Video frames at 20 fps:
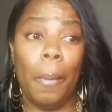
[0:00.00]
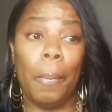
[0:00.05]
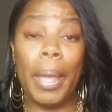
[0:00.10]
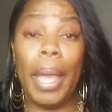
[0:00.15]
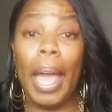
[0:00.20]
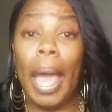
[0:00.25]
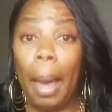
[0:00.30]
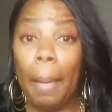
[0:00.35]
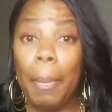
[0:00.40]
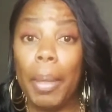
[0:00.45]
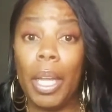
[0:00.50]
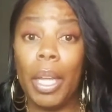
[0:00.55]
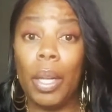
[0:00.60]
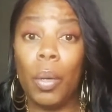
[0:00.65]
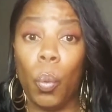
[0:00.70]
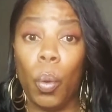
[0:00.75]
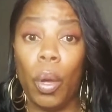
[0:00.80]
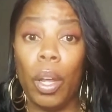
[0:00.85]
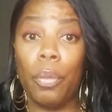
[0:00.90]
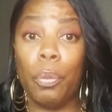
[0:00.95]

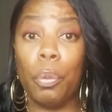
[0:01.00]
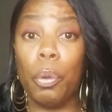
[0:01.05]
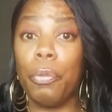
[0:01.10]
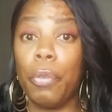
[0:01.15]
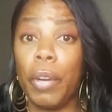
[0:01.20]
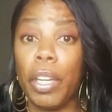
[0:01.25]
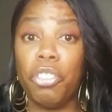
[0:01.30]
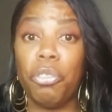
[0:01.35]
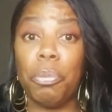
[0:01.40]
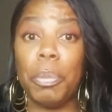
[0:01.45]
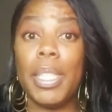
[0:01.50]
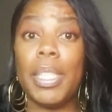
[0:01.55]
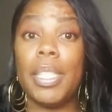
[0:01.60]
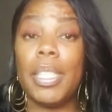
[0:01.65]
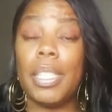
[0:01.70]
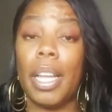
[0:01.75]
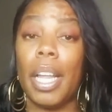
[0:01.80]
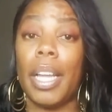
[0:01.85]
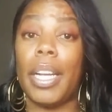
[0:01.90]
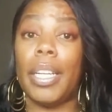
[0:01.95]
cabin with
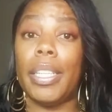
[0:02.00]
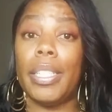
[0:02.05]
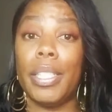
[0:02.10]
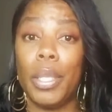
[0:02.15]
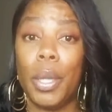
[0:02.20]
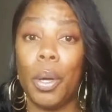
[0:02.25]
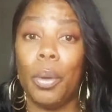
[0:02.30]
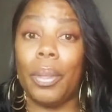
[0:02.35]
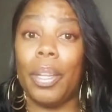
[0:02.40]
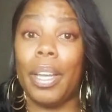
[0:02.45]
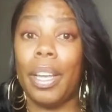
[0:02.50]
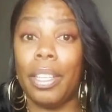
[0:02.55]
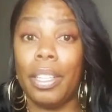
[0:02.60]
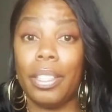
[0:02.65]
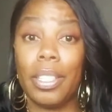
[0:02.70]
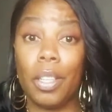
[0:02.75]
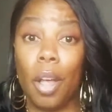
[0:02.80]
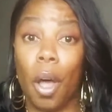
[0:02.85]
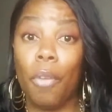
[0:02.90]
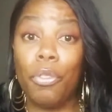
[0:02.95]
refreshments, letting us know that
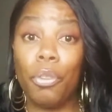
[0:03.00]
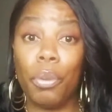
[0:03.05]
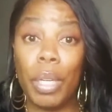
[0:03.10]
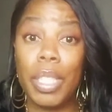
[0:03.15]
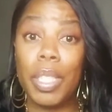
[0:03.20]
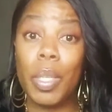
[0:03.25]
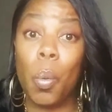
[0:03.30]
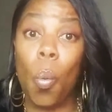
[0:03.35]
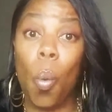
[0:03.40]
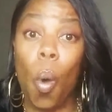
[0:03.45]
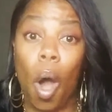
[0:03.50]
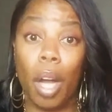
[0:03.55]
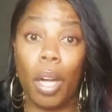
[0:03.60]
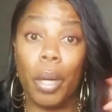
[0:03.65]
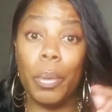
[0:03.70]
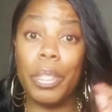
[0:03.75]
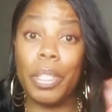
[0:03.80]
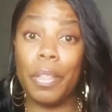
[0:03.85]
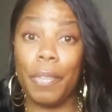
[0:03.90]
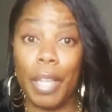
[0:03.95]
soft drinks and water
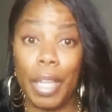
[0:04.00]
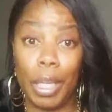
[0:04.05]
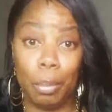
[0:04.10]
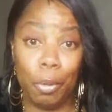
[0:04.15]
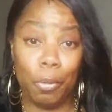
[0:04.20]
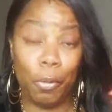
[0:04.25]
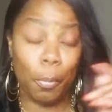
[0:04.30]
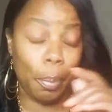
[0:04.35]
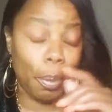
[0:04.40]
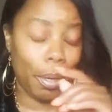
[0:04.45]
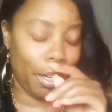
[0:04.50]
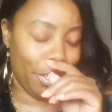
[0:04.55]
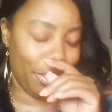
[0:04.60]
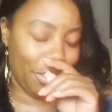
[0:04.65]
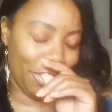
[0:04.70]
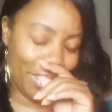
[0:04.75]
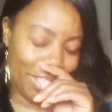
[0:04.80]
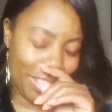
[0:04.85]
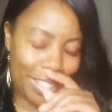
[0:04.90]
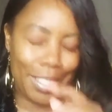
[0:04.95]
was available for
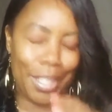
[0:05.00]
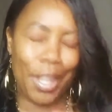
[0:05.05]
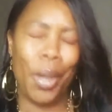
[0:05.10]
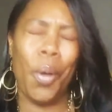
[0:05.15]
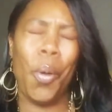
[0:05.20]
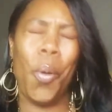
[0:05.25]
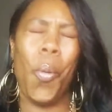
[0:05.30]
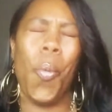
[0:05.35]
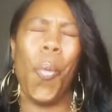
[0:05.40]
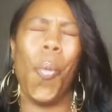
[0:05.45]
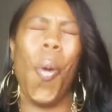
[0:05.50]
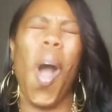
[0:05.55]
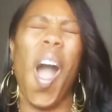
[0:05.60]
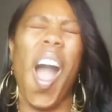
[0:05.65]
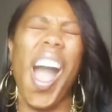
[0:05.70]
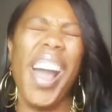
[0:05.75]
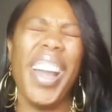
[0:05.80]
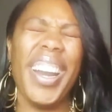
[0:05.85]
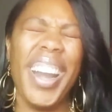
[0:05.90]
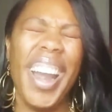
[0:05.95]
purchase.
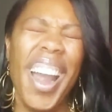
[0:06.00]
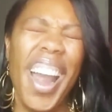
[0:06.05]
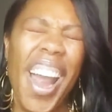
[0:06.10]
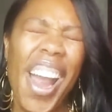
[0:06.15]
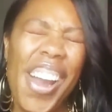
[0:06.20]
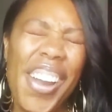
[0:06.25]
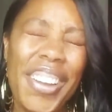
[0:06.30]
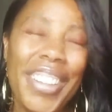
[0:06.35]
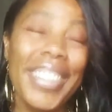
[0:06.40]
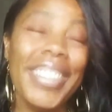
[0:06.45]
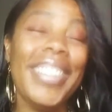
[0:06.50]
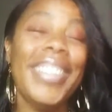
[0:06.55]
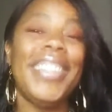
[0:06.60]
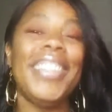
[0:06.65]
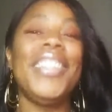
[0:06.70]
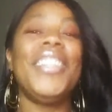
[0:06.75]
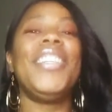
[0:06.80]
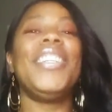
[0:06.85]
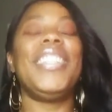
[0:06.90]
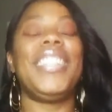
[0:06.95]
Water!
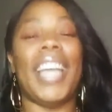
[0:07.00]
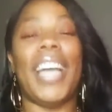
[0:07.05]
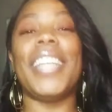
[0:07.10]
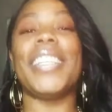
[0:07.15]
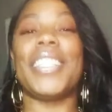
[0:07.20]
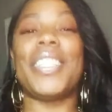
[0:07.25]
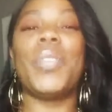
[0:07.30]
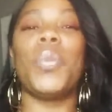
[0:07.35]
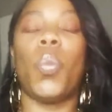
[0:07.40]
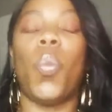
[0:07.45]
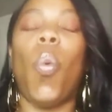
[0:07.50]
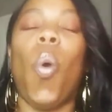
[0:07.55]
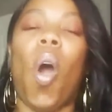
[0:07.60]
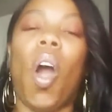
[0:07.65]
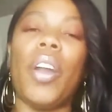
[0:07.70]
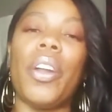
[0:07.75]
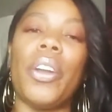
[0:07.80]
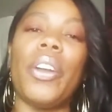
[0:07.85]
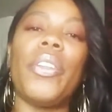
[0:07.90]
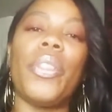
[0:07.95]
Yes,
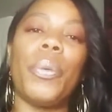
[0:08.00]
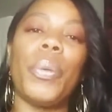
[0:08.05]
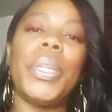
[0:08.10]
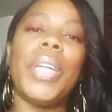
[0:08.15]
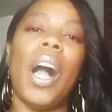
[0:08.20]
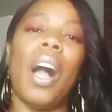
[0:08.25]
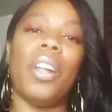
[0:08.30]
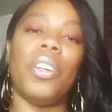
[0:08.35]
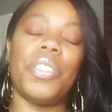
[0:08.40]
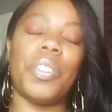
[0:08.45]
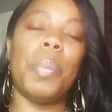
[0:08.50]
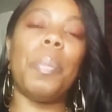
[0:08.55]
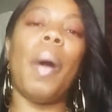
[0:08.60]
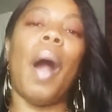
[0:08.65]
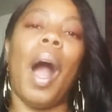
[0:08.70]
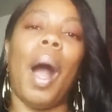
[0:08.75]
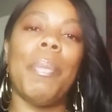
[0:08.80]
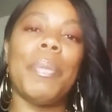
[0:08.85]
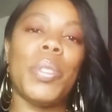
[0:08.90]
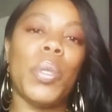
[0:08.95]
water. $3 a
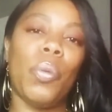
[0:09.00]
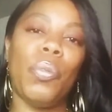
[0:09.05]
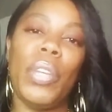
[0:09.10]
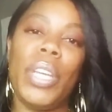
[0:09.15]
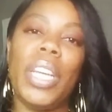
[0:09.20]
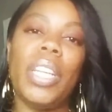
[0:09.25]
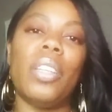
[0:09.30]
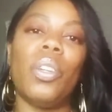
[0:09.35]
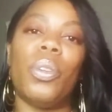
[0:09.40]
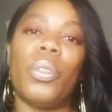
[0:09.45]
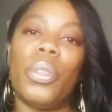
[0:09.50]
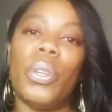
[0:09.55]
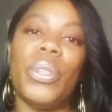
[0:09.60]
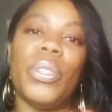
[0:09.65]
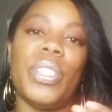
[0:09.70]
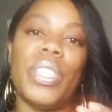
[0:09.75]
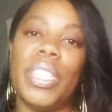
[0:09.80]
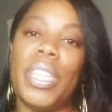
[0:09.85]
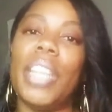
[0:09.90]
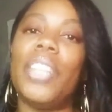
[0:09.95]
pop. So if you get a little
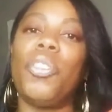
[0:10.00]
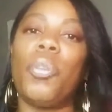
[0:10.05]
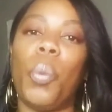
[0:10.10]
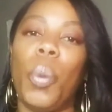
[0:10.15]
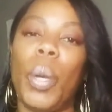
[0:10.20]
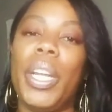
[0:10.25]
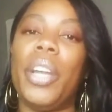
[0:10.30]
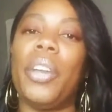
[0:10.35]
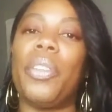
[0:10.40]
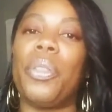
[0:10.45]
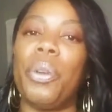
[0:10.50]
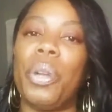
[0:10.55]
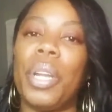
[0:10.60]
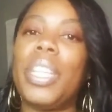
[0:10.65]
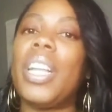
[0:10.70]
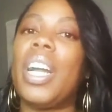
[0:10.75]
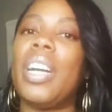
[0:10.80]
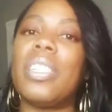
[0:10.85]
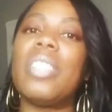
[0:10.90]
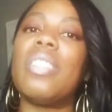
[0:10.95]
thirsty at 20 or
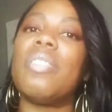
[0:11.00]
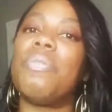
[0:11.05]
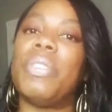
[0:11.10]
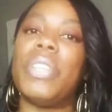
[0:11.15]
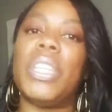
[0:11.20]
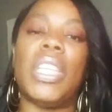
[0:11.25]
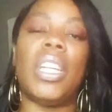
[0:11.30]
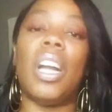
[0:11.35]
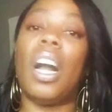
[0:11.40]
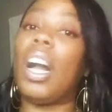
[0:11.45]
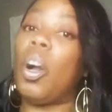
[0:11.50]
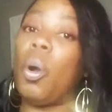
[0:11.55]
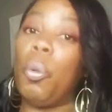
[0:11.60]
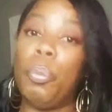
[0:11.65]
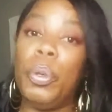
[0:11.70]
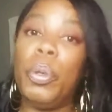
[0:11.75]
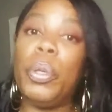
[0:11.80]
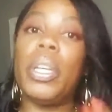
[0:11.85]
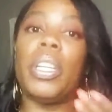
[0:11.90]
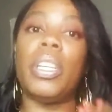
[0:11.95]
30,000 feet, I
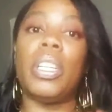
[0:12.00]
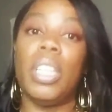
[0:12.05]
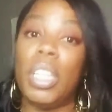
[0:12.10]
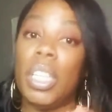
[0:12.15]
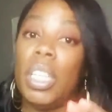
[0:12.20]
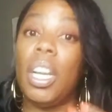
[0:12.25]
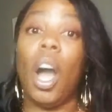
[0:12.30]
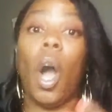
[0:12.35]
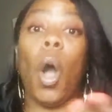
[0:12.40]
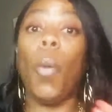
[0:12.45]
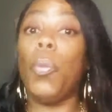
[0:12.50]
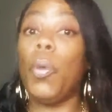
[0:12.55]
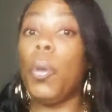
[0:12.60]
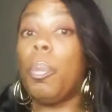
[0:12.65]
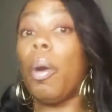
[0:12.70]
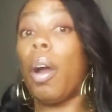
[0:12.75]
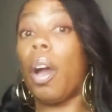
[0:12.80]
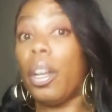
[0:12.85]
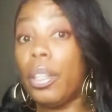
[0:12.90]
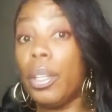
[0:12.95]
hope you
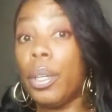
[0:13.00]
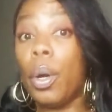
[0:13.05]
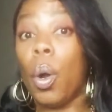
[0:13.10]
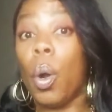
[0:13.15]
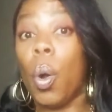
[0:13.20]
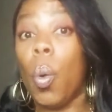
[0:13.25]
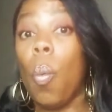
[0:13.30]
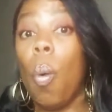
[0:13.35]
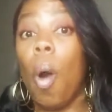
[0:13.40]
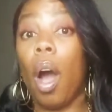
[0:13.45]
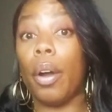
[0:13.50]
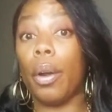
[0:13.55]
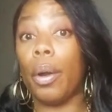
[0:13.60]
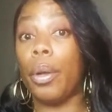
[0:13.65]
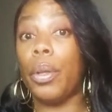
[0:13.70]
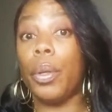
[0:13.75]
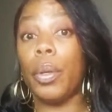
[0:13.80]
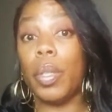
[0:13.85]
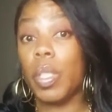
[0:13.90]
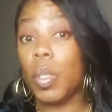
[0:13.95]
brought your own water or
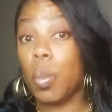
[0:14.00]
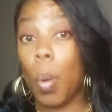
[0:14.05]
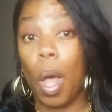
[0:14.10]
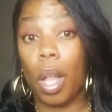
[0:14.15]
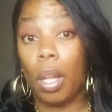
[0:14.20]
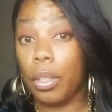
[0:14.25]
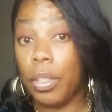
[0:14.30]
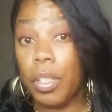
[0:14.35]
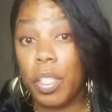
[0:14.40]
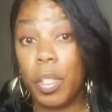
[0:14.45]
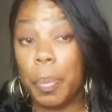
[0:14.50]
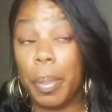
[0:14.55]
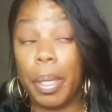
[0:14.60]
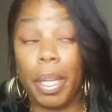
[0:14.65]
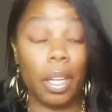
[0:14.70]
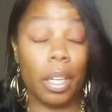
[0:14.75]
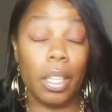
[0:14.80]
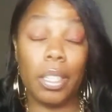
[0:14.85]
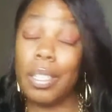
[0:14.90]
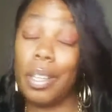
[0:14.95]
you can swallow your
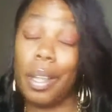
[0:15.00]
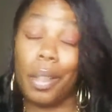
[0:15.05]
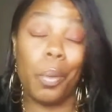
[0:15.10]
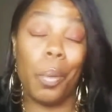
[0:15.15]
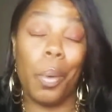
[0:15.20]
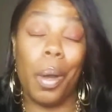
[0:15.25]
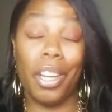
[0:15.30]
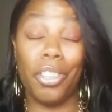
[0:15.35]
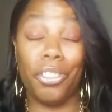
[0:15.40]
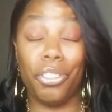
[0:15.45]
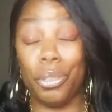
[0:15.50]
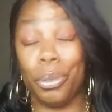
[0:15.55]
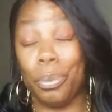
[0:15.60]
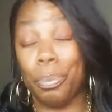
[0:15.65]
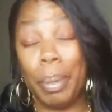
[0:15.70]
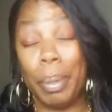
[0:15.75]
spit, because otherwise you're